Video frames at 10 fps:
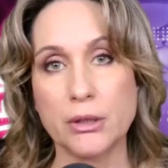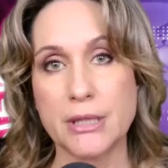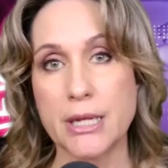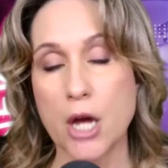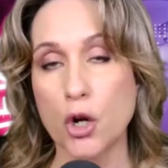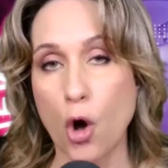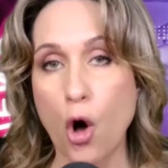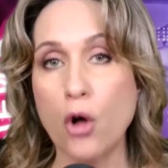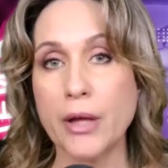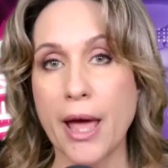guilty on
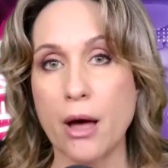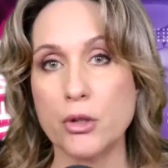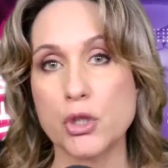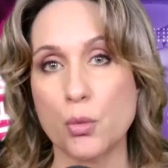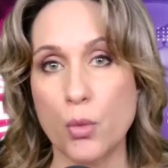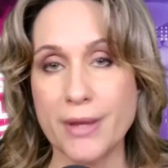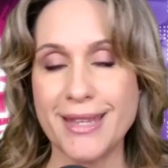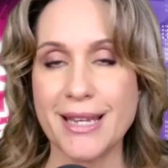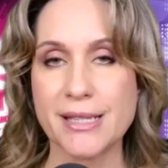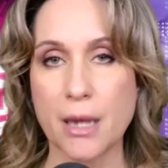all counts with
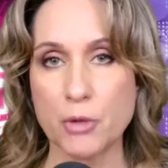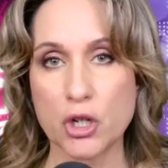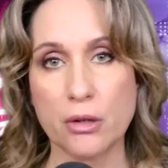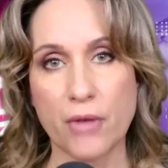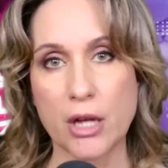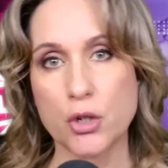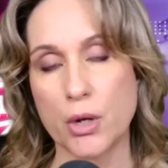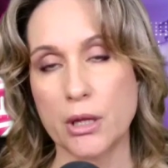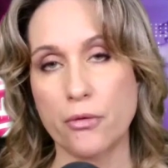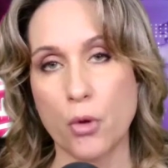the exception of
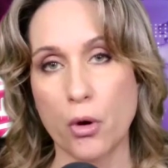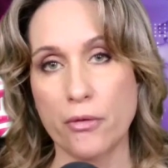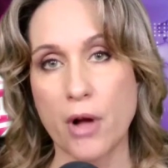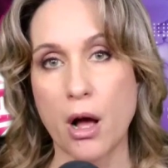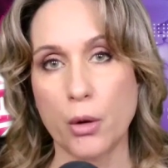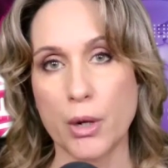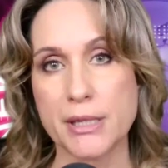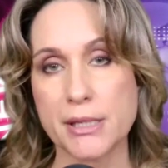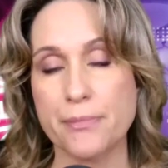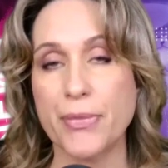entering the floor of
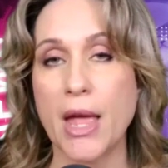Congress.